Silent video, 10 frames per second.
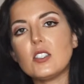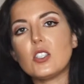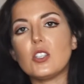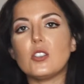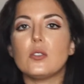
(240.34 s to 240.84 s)

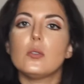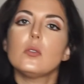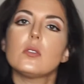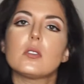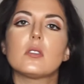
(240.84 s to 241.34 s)
to
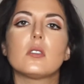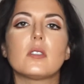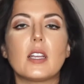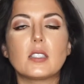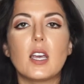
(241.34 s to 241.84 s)
use.
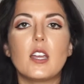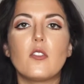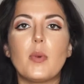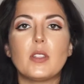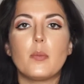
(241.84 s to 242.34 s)
That's kind
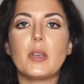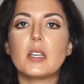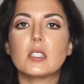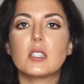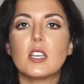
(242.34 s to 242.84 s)
of been the
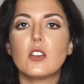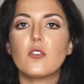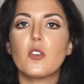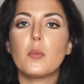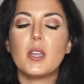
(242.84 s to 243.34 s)
biggest thing
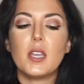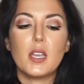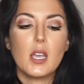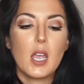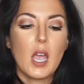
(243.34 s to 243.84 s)
for
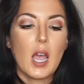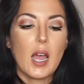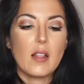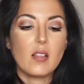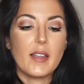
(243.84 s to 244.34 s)
me.
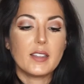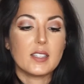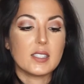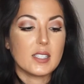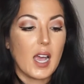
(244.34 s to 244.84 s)
I like
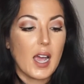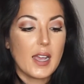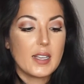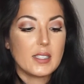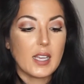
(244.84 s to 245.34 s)
the
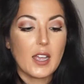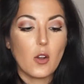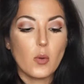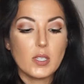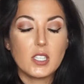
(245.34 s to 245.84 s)
size. I
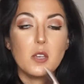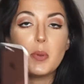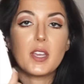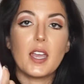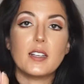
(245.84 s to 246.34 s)
always
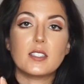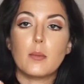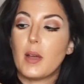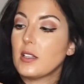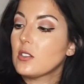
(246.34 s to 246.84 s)
keep a case
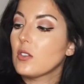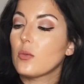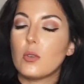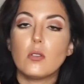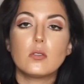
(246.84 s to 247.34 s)
on mine. So
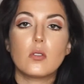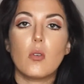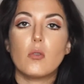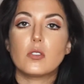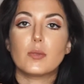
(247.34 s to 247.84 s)
the rose
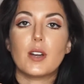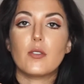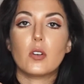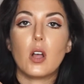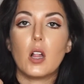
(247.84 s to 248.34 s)
gold or
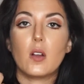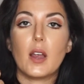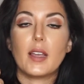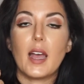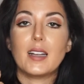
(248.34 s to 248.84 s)
whatever color
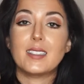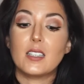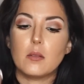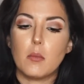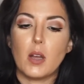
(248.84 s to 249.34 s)
I got
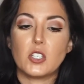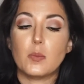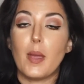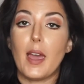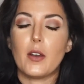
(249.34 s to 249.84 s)
didn't
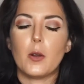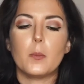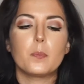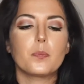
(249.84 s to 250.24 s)
much matter.